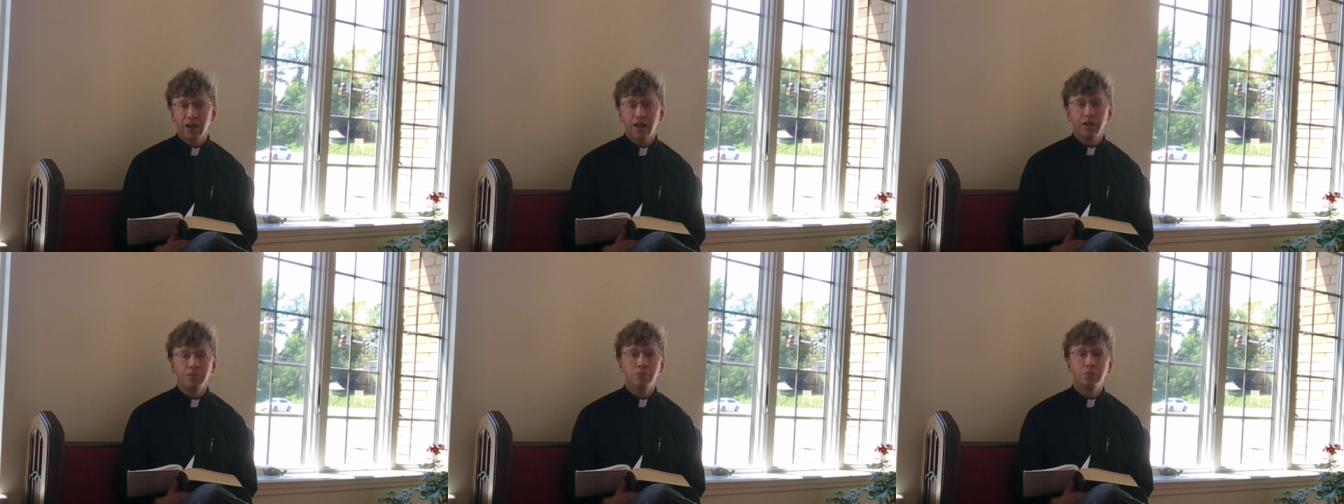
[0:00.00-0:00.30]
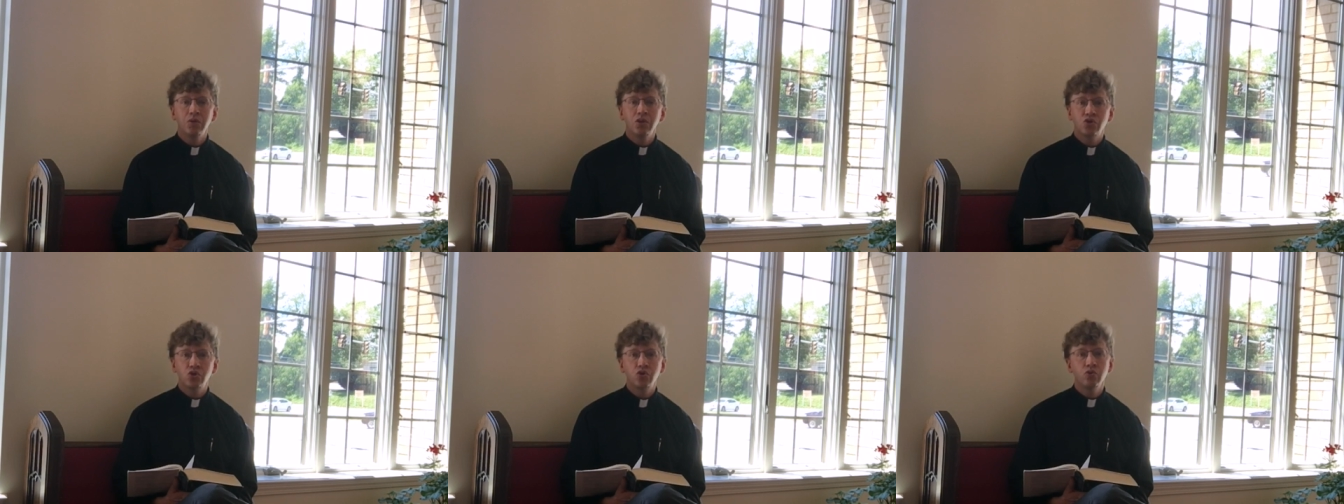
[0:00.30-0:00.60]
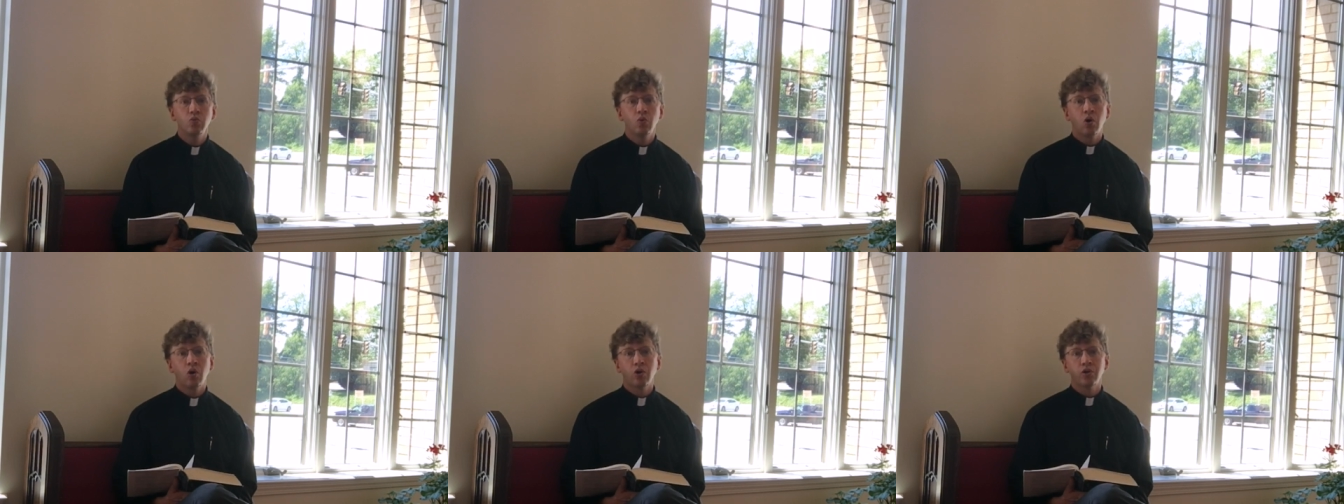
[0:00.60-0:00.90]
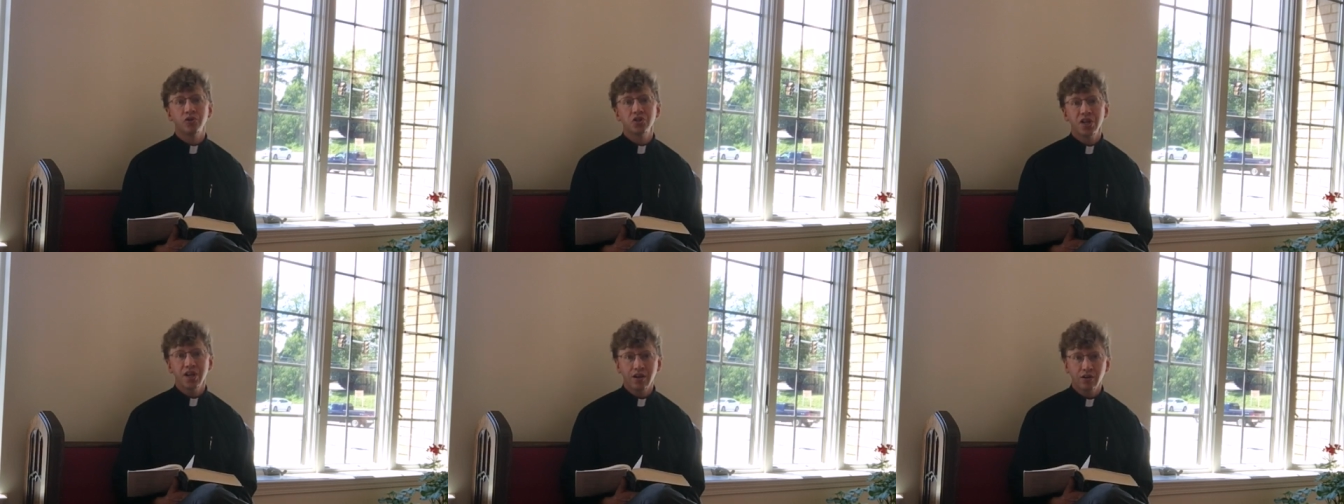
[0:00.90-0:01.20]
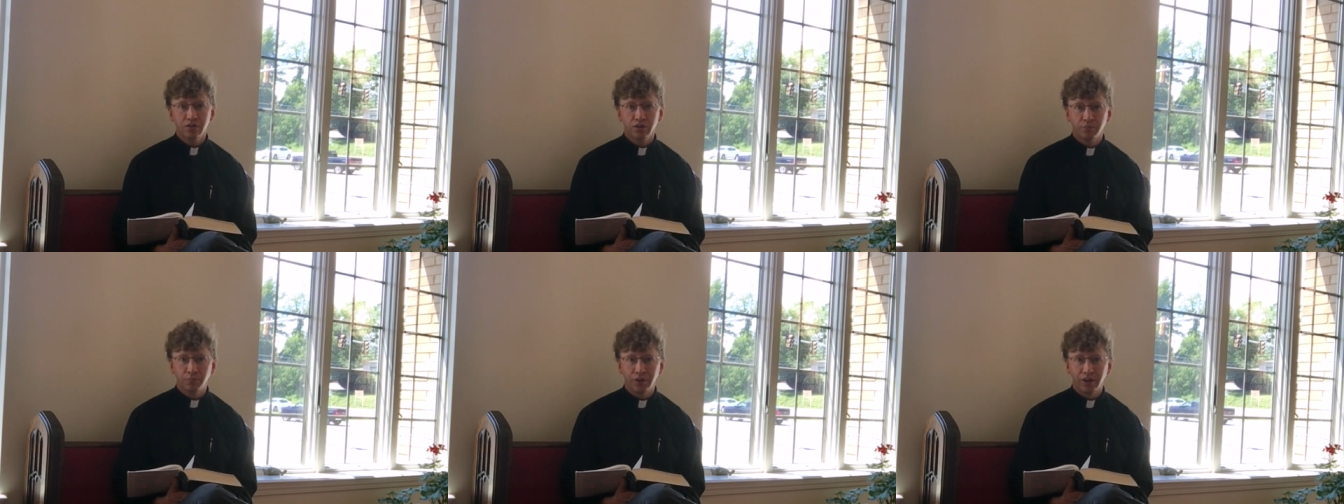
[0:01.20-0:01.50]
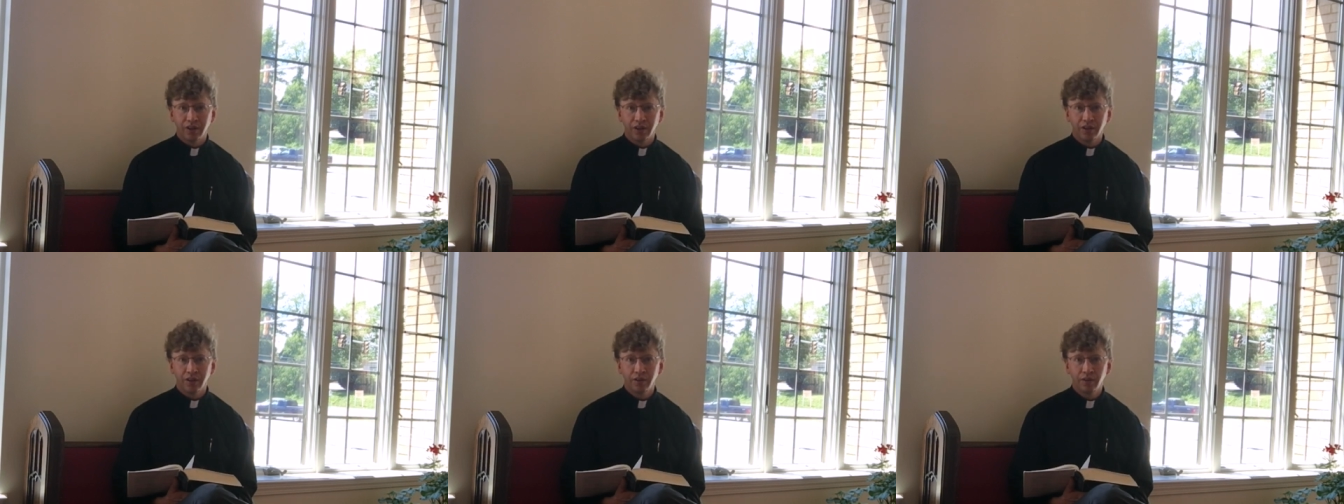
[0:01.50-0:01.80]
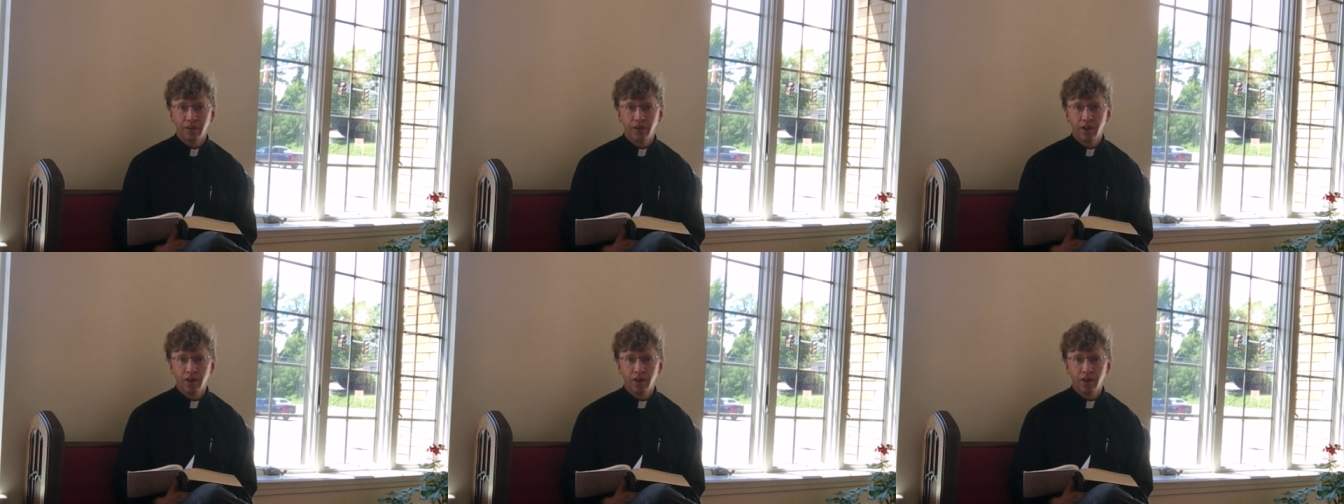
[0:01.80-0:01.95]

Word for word: I miss you all terribly.